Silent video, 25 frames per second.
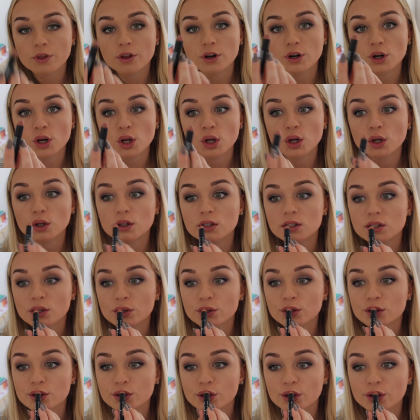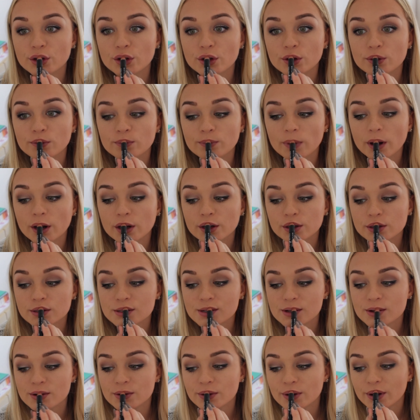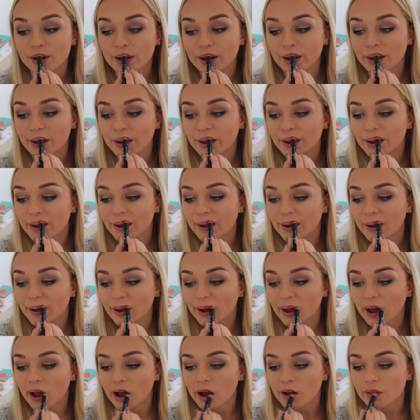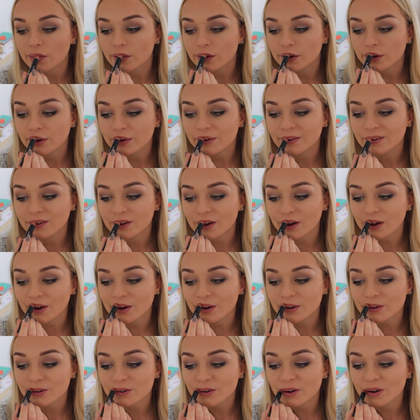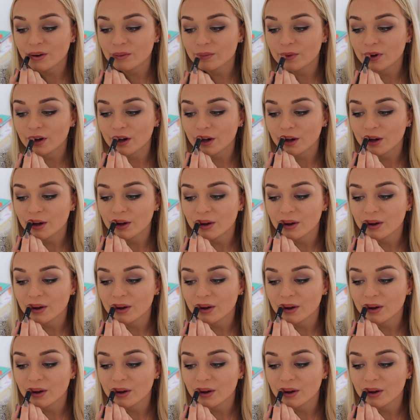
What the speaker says: a nude, so just the nude pencil and the nude colour drama.